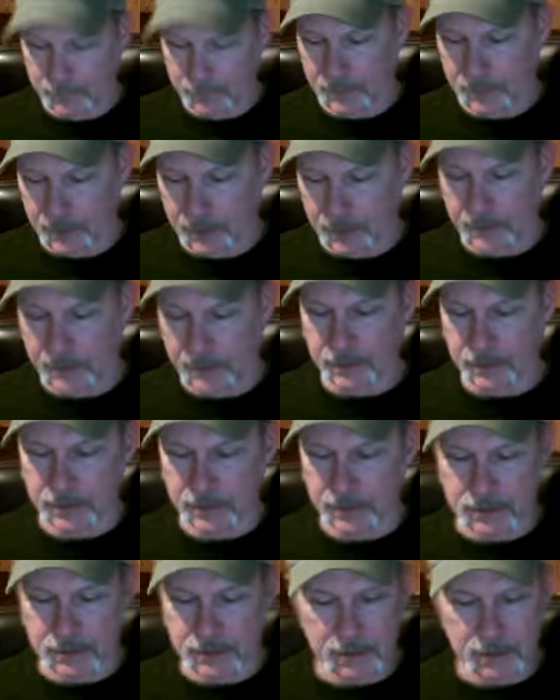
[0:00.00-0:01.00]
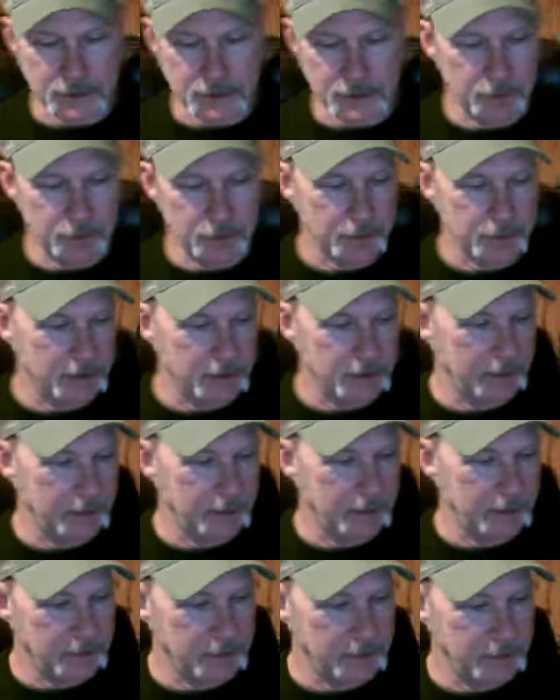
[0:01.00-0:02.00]
I think it's 60% they
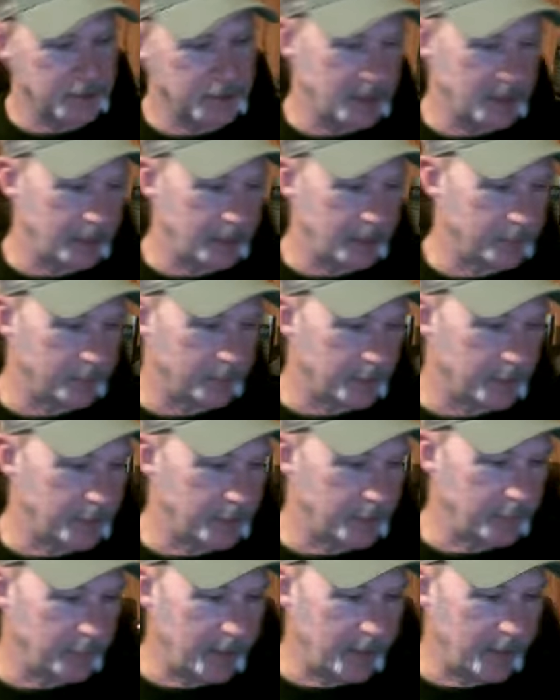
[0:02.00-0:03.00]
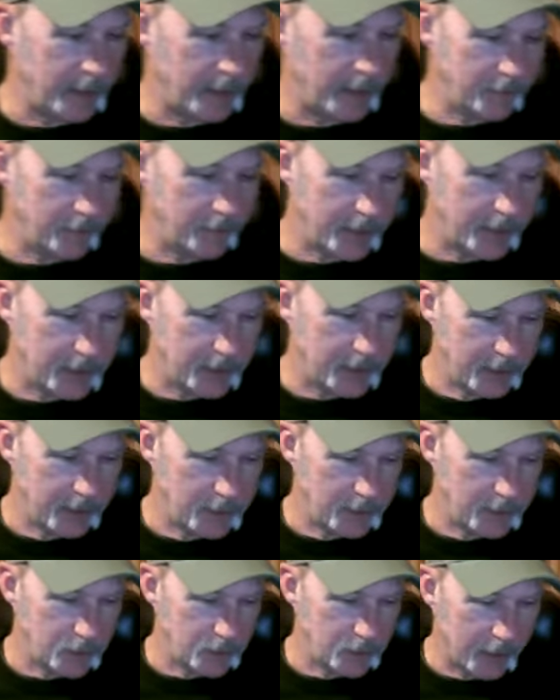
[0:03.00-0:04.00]
keep Sam, 35% they
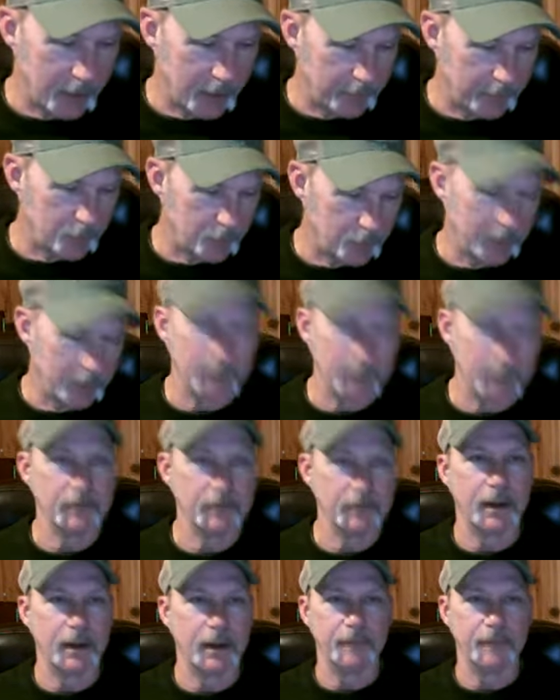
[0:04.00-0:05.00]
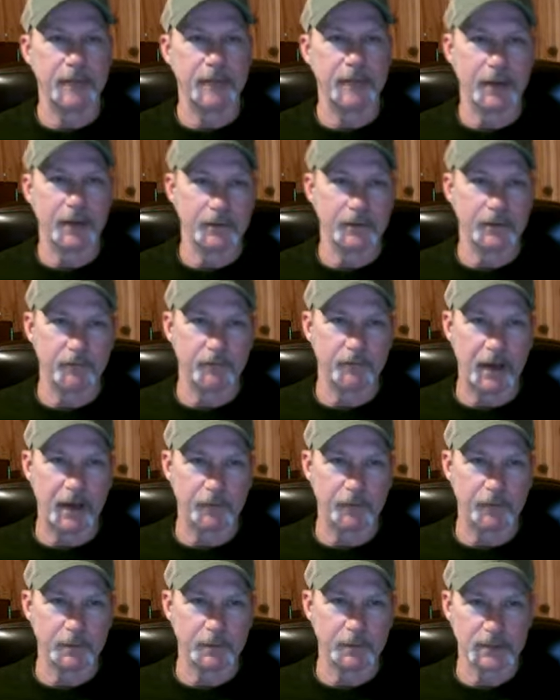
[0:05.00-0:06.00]
draft one, and I'm down to
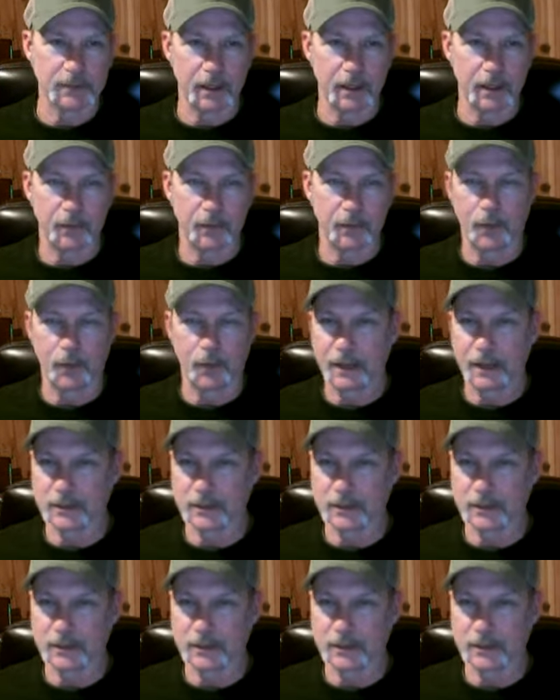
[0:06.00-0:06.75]
5% on Watson.